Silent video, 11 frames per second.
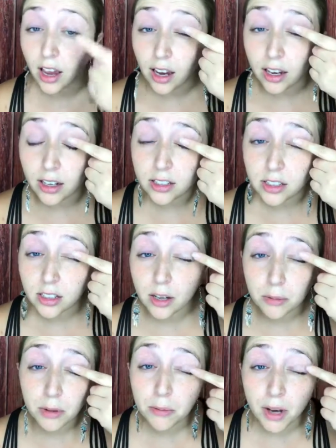And it's going to
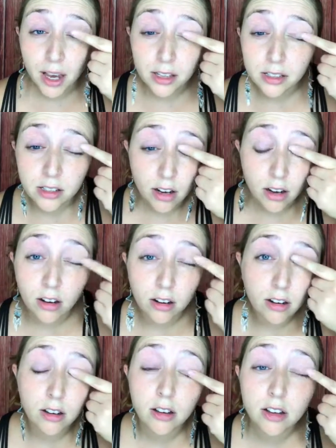help them last
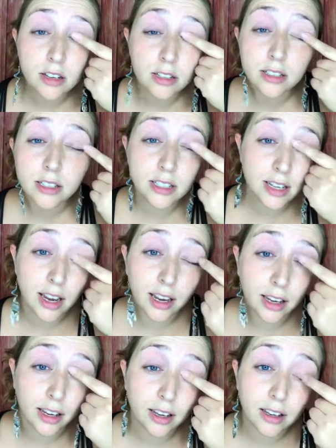all
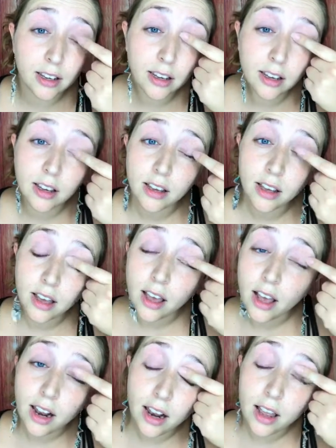day.
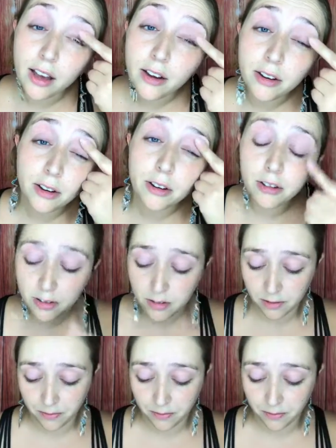Hello!